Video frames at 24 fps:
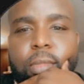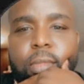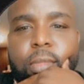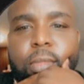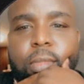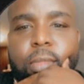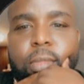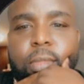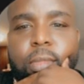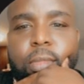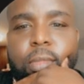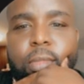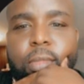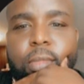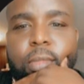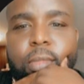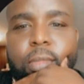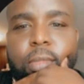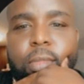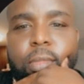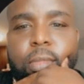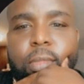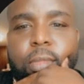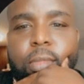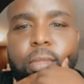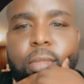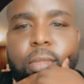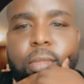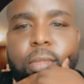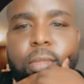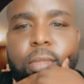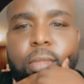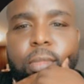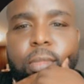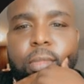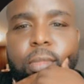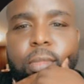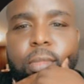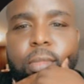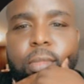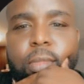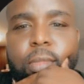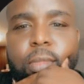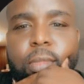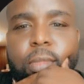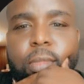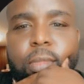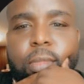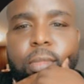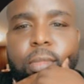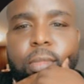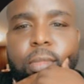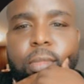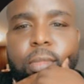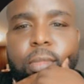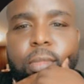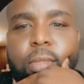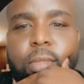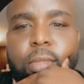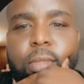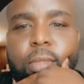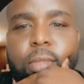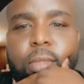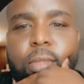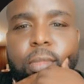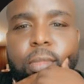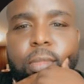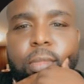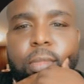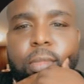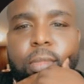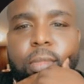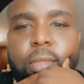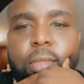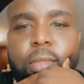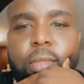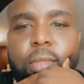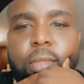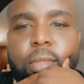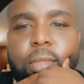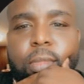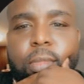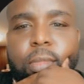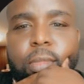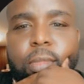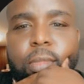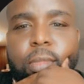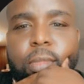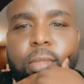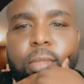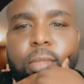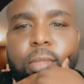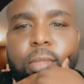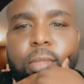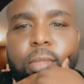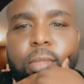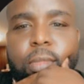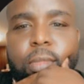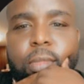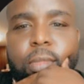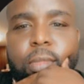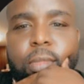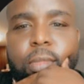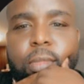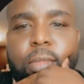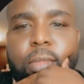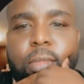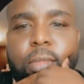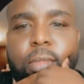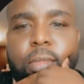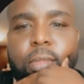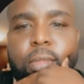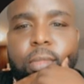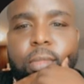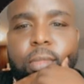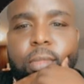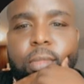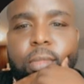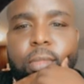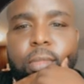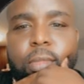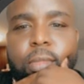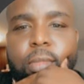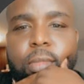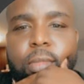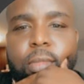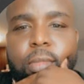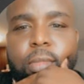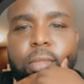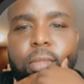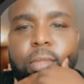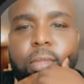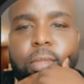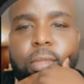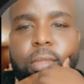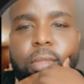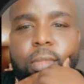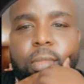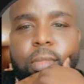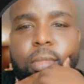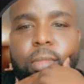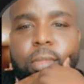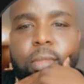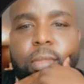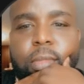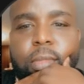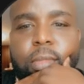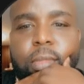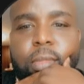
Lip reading: [no speech]